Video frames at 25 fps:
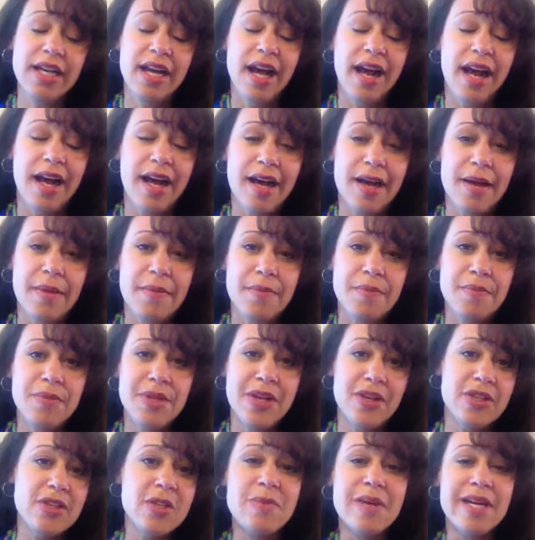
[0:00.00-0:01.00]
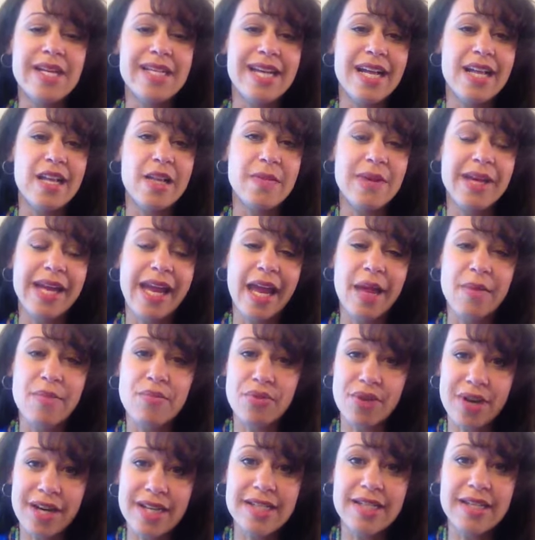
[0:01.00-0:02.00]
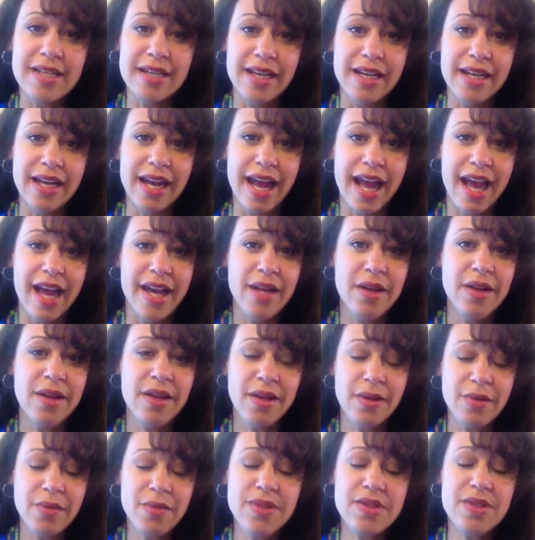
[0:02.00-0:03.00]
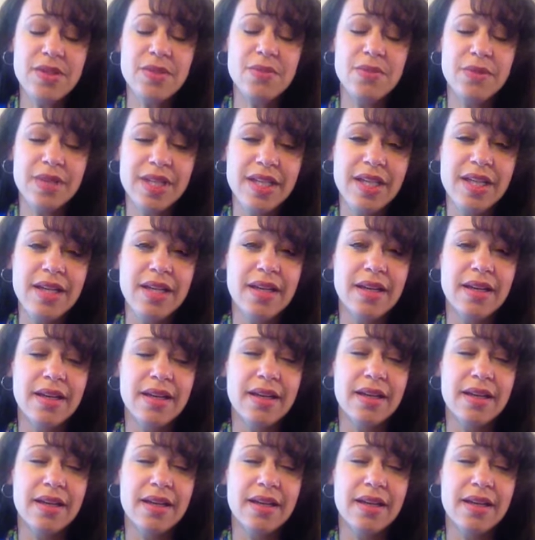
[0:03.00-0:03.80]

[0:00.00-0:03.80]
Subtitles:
Nelson Mandela became president. And it was a really,